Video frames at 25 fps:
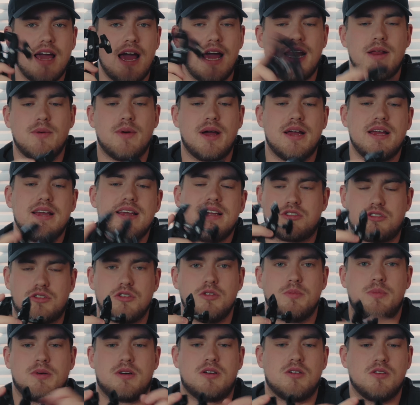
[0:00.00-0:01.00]
Anyway,
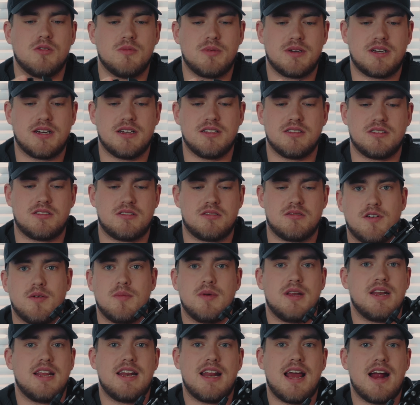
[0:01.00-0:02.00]
super cool, because if
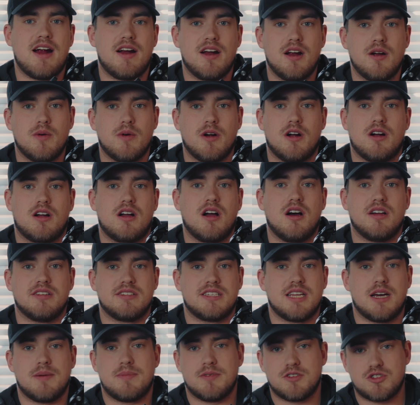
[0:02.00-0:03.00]
I'm in an area where I
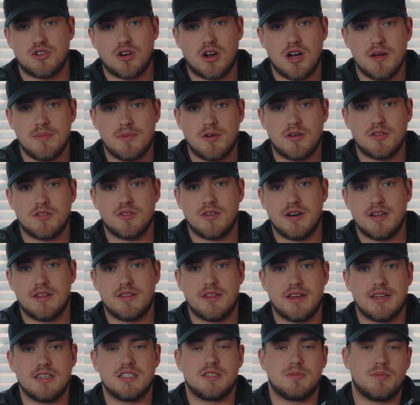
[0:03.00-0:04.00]
can't set up a tripod or
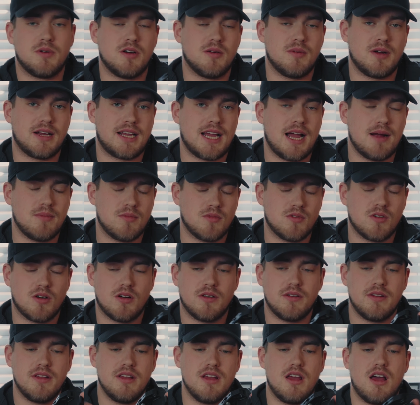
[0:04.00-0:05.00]
anything to put my camera
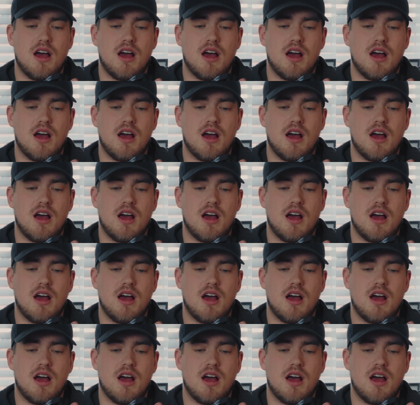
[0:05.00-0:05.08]
on,